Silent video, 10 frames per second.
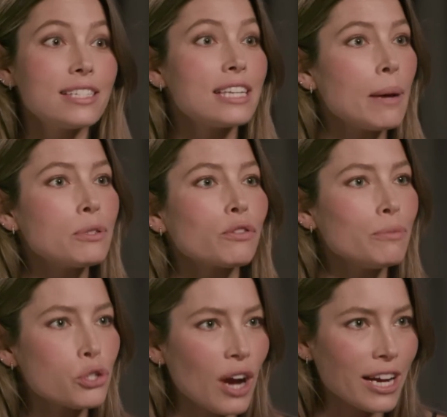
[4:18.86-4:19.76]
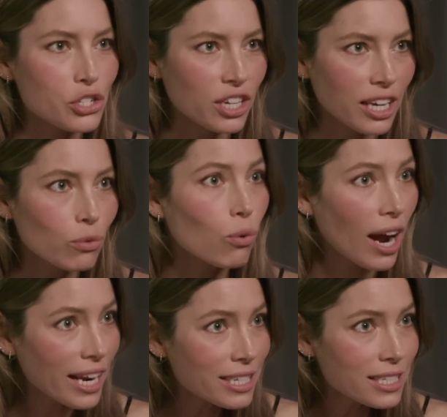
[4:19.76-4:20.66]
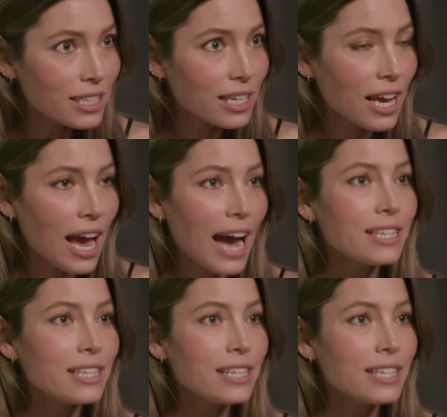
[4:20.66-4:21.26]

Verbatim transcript: stems from tragedy, right? Definitely.